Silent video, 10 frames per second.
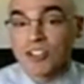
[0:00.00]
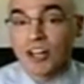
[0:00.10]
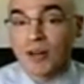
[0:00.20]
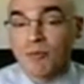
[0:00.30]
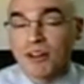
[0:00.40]

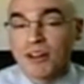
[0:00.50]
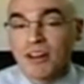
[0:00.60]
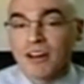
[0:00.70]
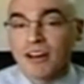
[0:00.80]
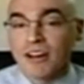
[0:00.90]
job
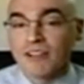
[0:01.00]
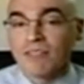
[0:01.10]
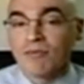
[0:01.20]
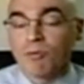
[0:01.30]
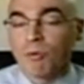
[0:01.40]

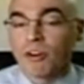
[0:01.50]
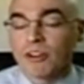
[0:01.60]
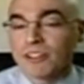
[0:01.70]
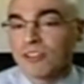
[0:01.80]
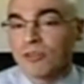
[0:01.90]
of
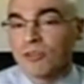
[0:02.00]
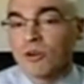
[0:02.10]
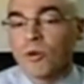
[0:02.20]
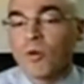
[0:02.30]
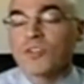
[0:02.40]
working through a
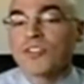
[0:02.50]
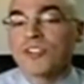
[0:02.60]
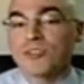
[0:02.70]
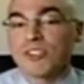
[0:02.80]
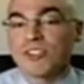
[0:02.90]
whole
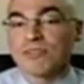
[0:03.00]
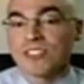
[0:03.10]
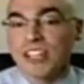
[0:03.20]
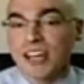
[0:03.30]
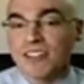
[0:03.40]
series of
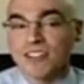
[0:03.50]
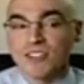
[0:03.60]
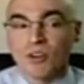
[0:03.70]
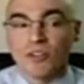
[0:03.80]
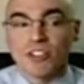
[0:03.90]
tests.
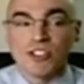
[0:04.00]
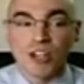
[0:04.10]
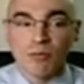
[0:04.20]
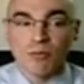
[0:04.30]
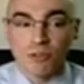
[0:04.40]
So he
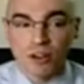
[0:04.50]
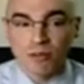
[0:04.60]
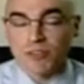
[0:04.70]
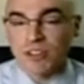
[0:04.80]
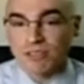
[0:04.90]
jumped
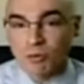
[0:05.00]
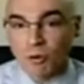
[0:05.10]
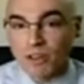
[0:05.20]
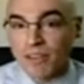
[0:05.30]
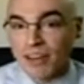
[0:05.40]
from
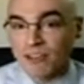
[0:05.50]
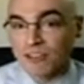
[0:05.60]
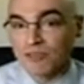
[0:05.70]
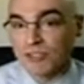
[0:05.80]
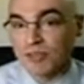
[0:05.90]

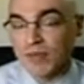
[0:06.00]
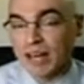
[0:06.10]
71,000 feet